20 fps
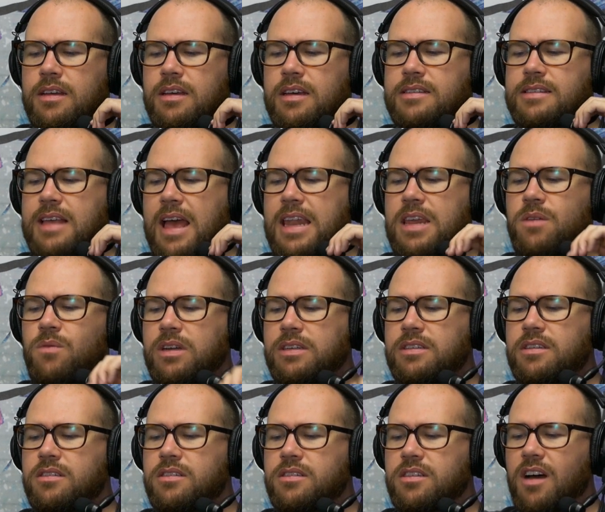has anyone
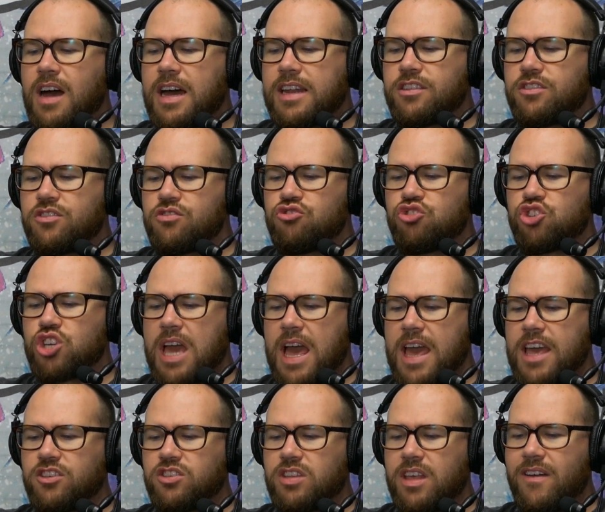decided to
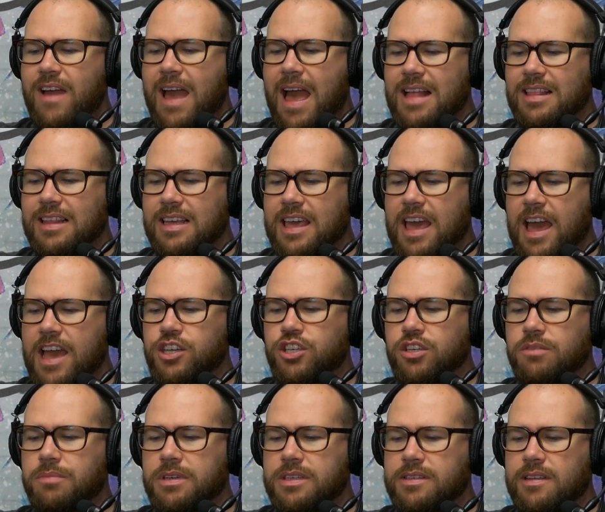change their
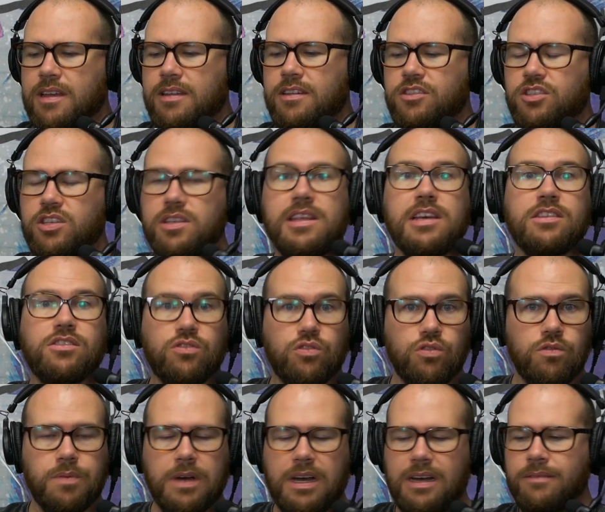allocation percentage in their
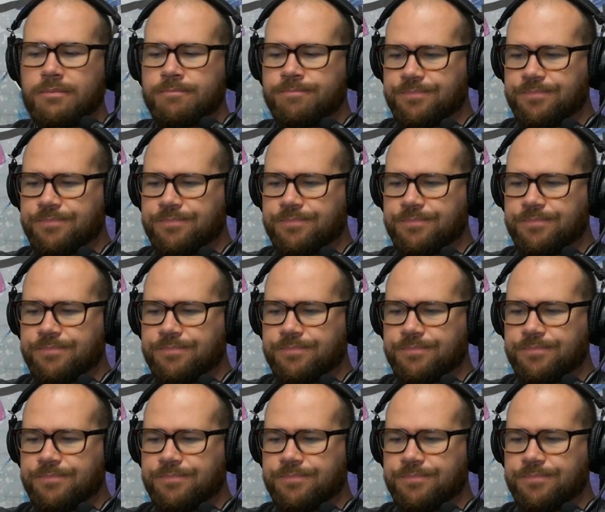super?